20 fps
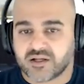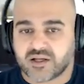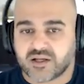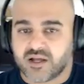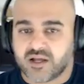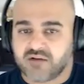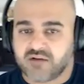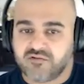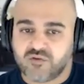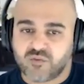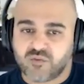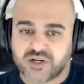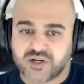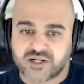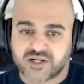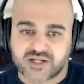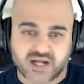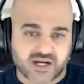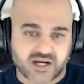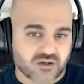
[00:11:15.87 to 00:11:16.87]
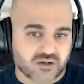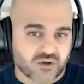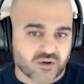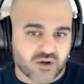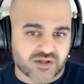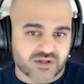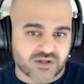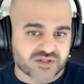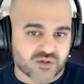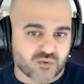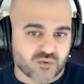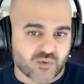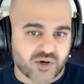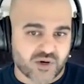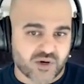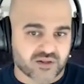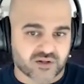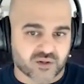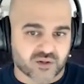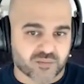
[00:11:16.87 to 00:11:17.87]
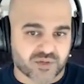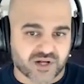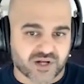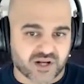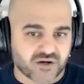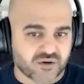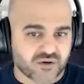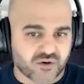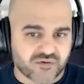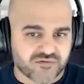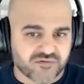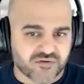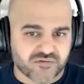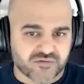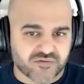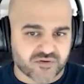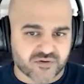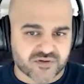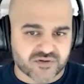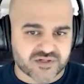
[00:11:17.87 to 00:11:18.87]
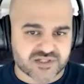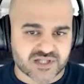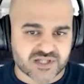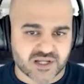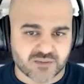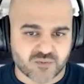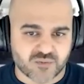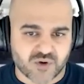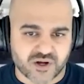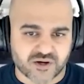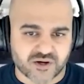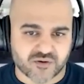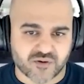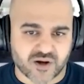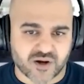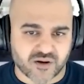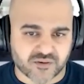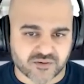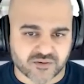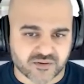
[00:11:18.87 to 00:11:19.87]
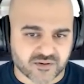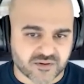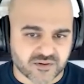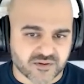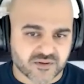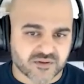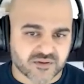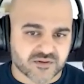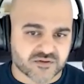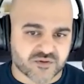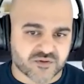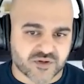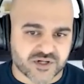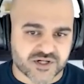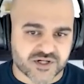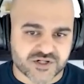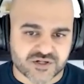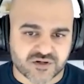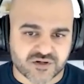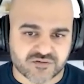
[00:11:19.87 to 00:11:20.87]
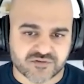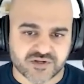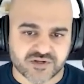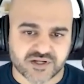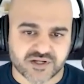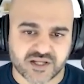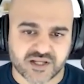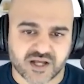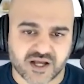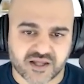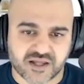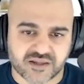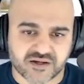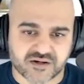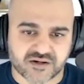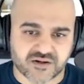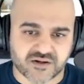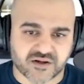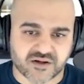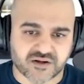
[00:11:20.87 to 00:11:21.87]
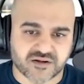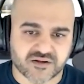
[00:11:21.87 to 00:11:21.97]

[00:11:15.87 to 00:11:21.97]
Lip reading: everyone had kind of lost their way a little bit. I don't know if you feel the same way around traditional VDI there, Doug.